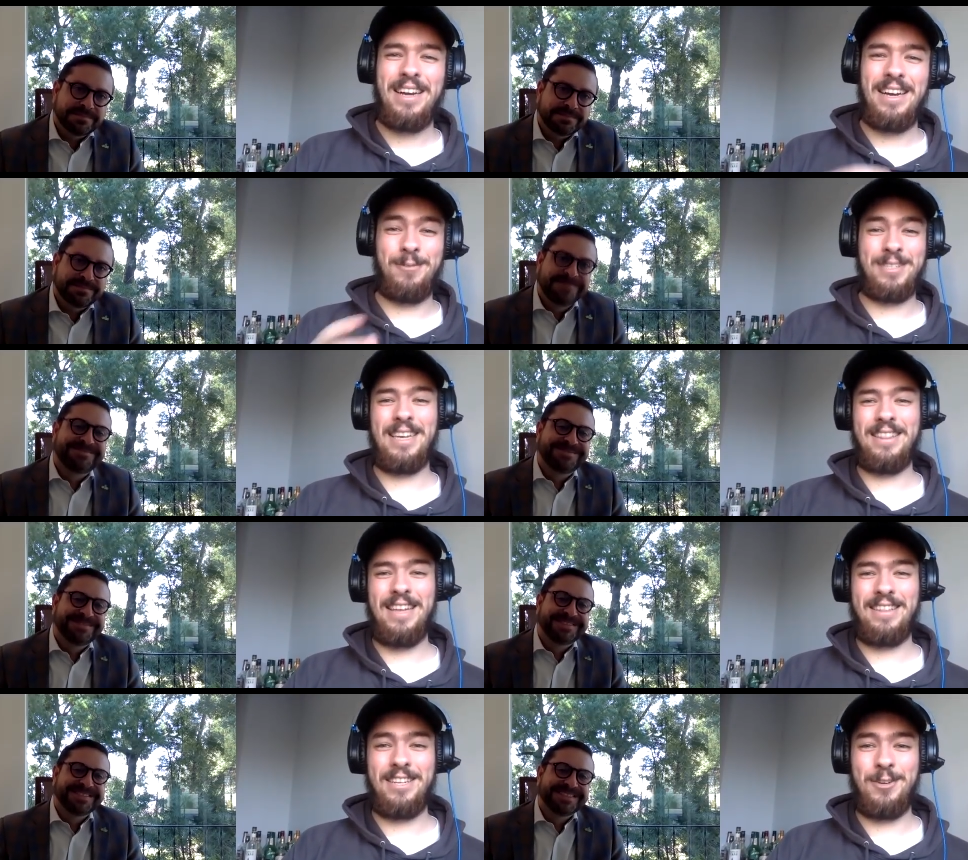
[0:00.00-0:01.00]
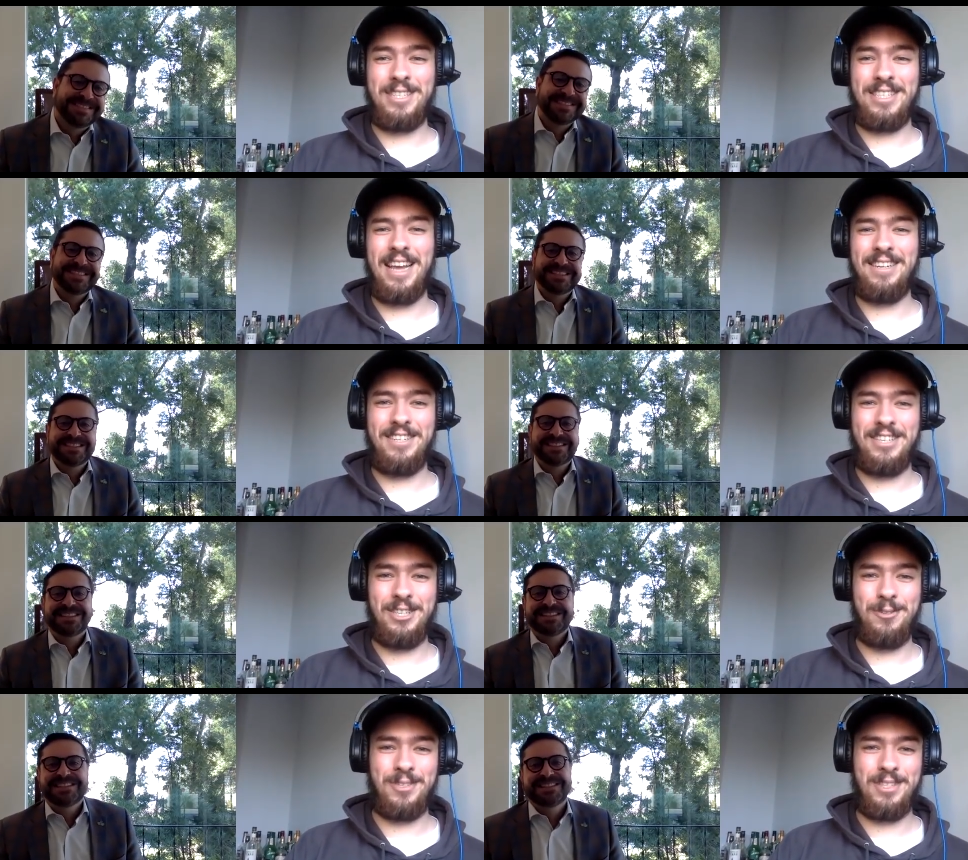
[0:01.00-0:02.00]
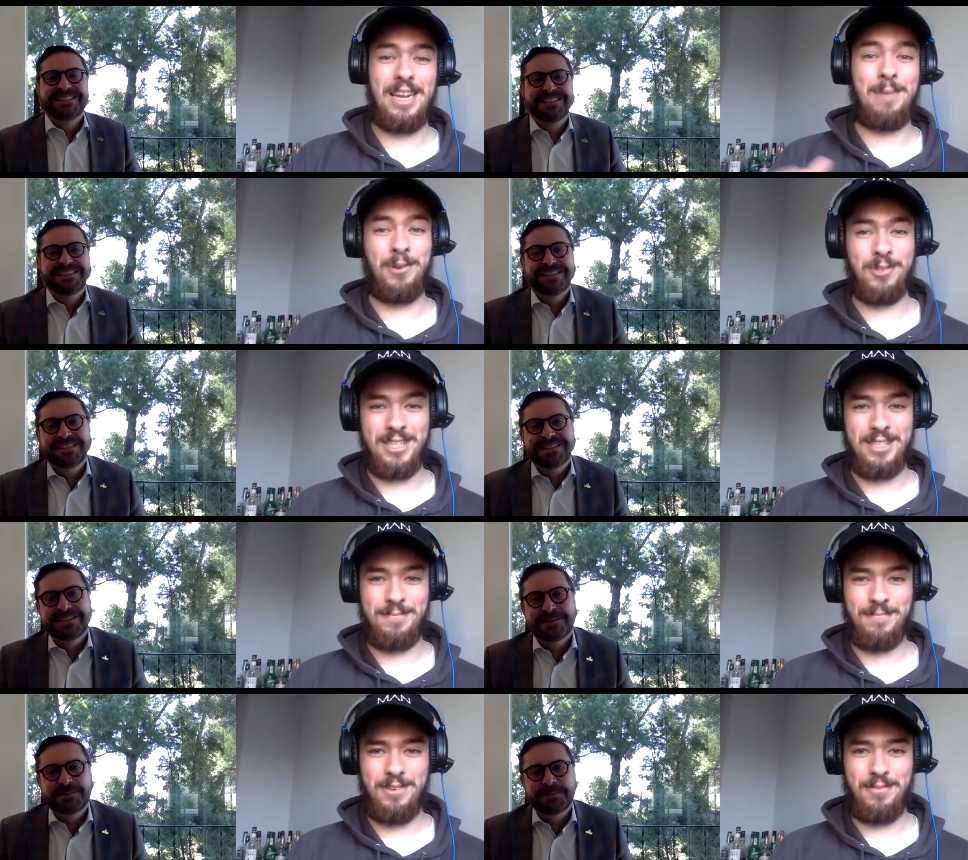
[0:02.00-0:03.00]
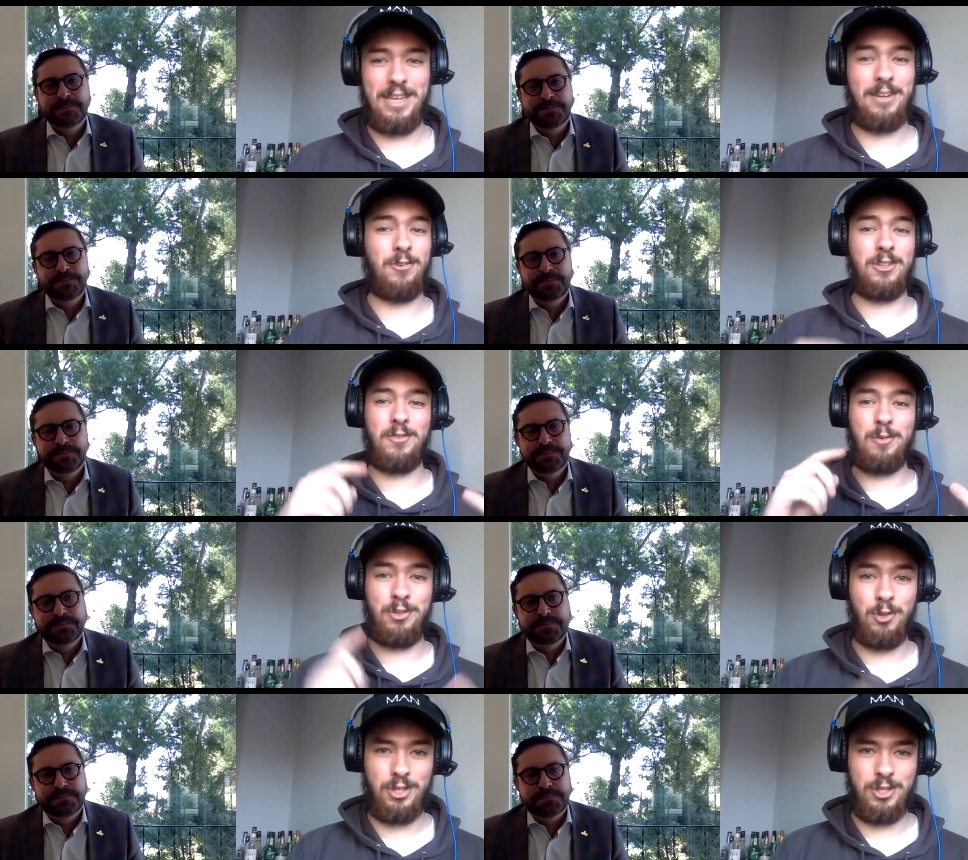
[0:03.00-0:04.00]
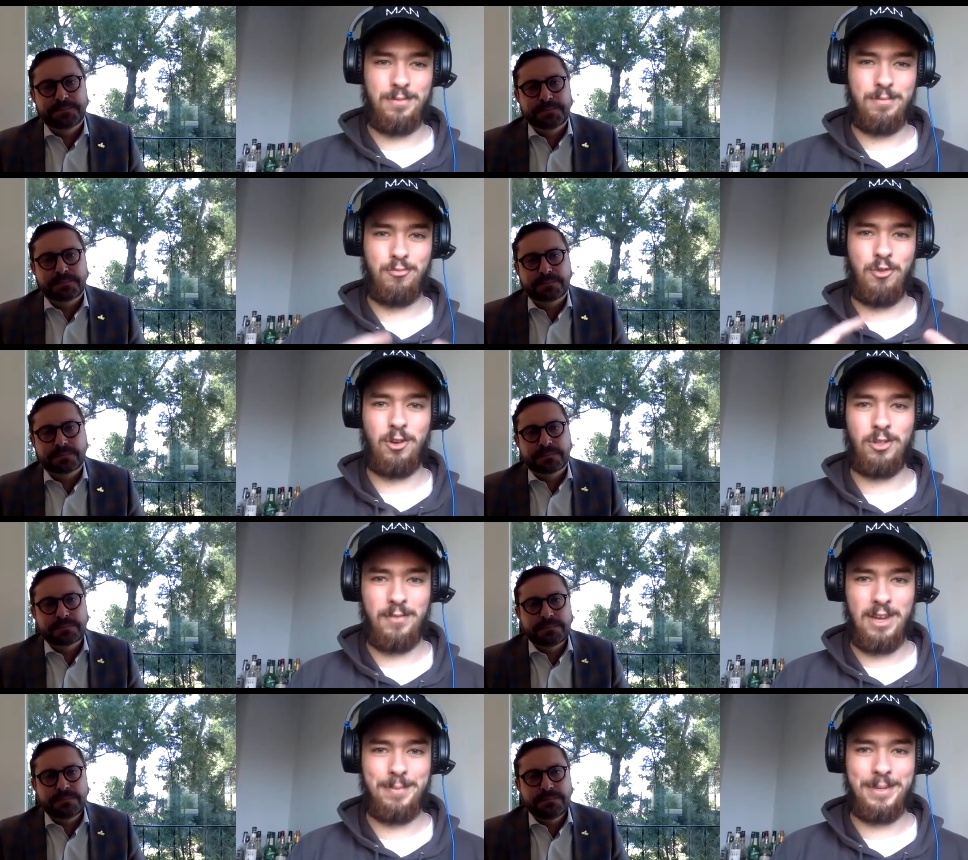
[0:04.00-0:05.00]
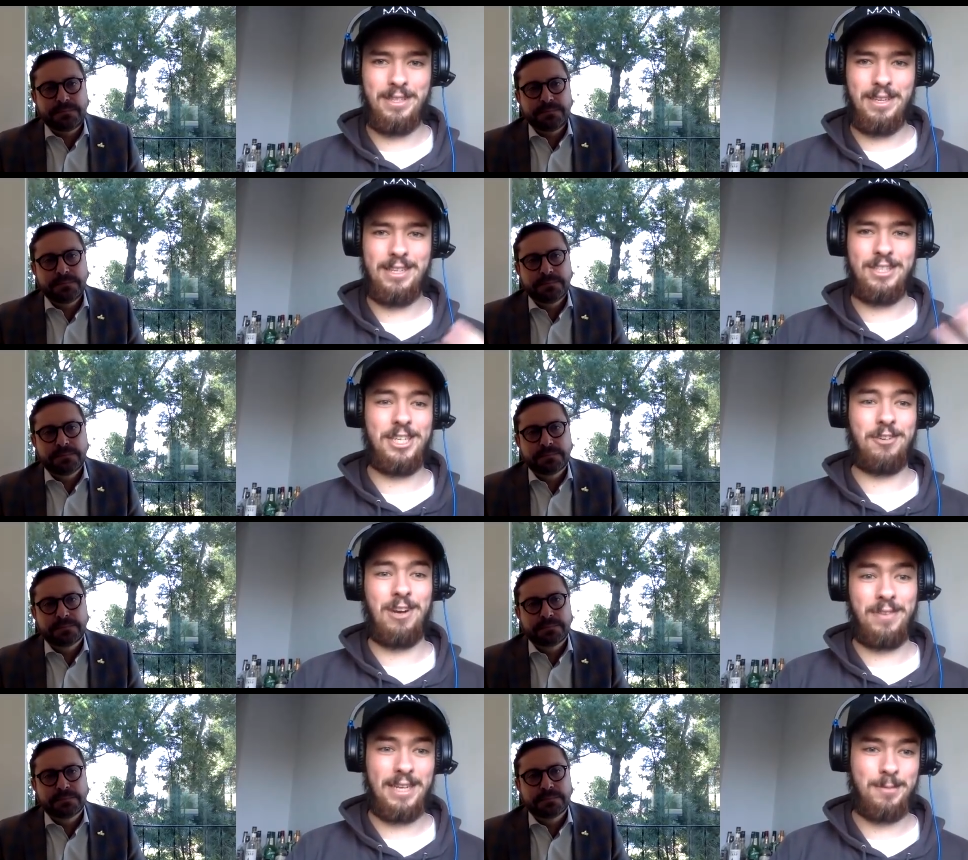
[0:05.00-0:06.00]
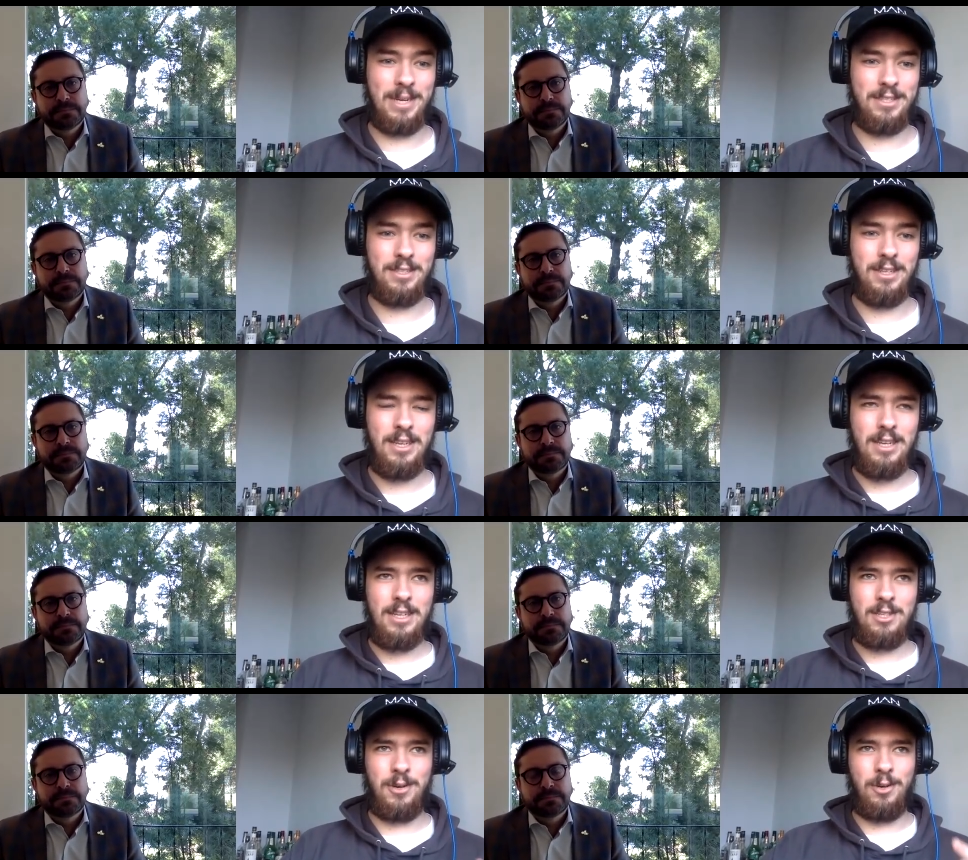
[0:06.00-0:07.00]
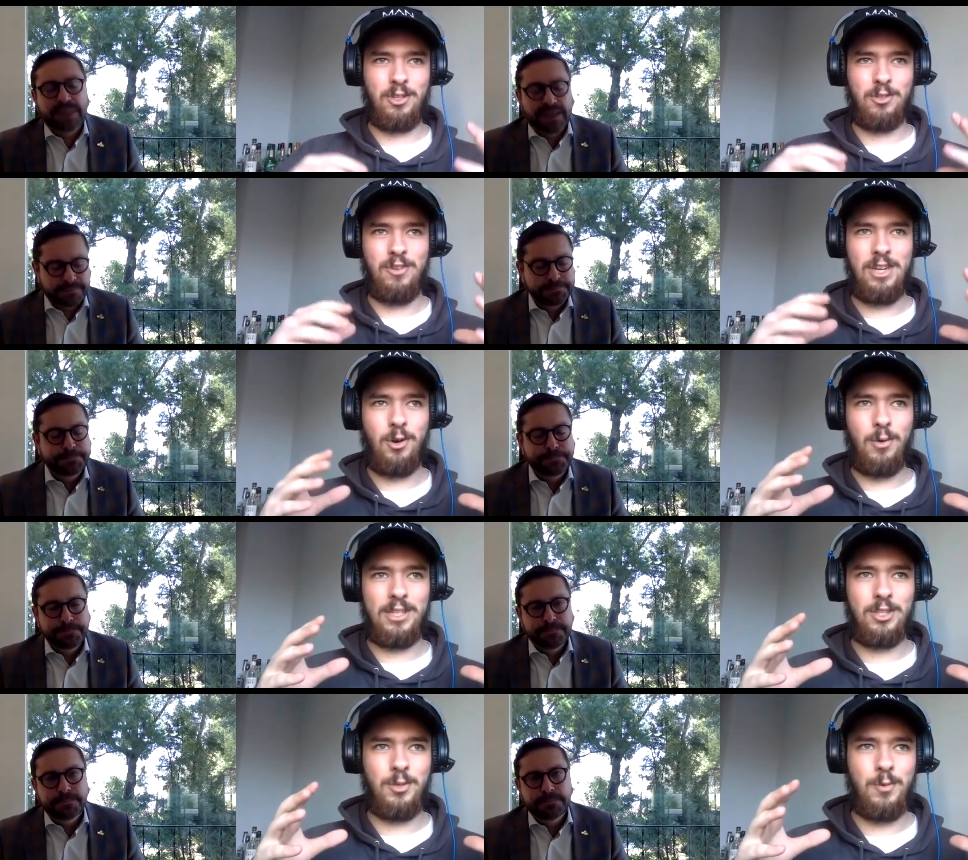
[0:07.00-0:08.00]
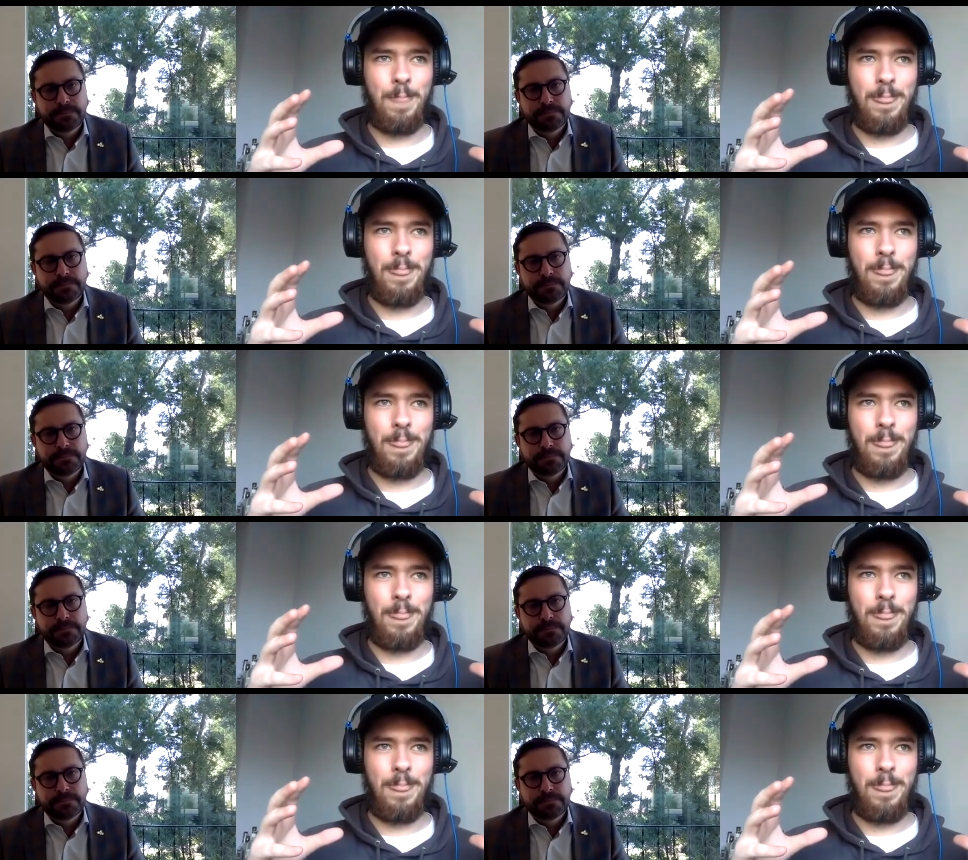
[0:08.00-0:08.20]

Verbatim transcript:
Speaker 1: And it was said in that that you intend to use the net proceeds of in orders for production, product development, and geographic expansion. So I know it doesn't really go into